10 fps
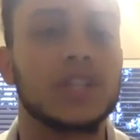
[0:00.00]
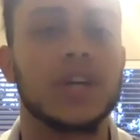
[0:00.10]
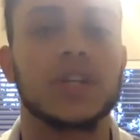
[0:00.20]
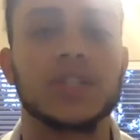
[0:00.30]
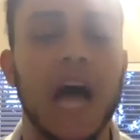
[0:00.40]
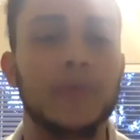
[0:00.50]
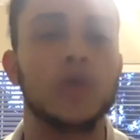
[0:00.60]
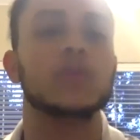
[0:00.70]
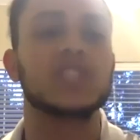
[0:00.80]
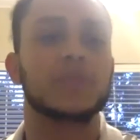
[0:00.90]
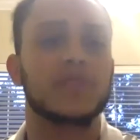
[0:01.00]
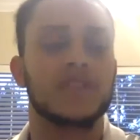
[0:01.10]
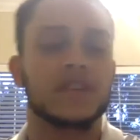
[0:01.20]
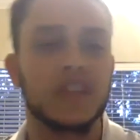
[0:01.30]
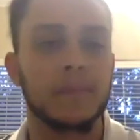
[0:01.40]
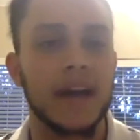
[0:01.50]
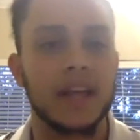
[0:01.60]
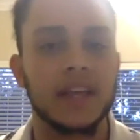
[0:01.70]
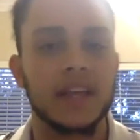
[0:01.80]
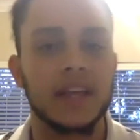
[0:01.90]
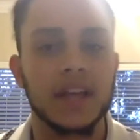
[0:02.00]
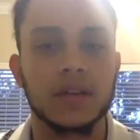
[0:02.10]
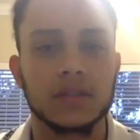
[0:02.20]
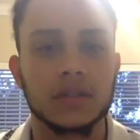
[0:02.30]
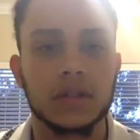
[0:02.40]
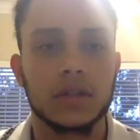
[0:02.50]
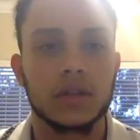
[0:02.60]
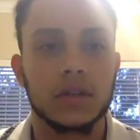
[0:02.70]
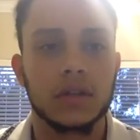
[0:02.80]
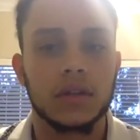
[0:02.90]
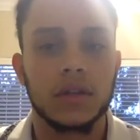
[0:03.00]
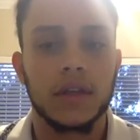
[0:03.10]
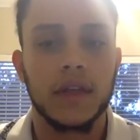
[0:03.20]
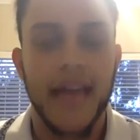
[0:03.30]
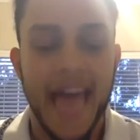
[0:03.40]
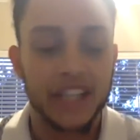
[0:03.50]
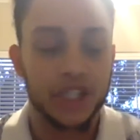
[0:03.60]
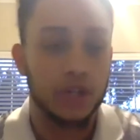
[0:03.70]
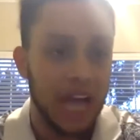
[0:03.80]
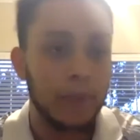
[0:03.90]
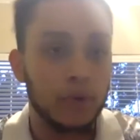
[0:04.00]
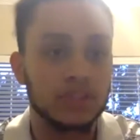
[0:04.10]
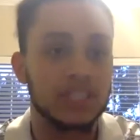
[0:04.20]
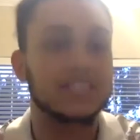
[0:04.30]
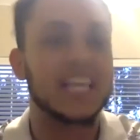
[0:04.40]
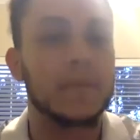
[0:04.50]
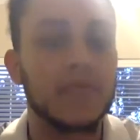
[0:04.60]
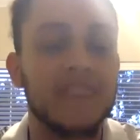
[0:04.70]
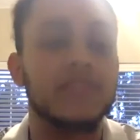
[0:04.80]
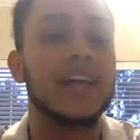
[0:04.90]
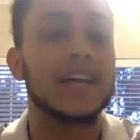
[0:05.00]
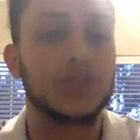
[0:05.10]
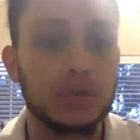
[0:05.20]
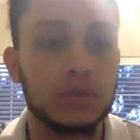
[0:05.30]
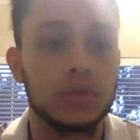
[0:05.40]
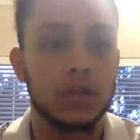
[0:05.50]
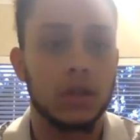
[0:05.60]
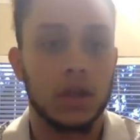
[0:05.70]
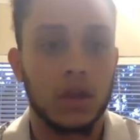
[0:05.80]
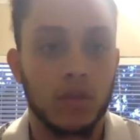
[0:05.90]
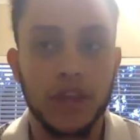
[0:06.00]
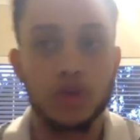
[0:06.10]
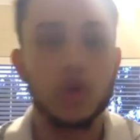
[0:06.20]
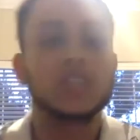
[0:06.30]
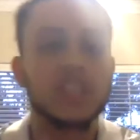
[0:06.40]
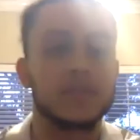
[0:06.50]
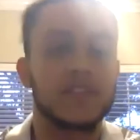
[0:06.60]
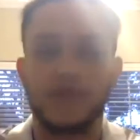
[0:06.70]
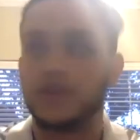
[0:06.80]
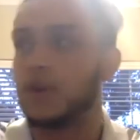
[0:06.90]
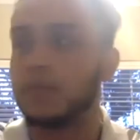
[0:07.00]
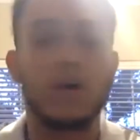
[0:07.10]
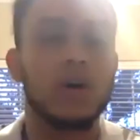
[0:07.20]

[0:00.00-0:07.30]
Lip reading: your job, doing something for somebody else at your job who's the same level as you. Right? You're doing something for your boss.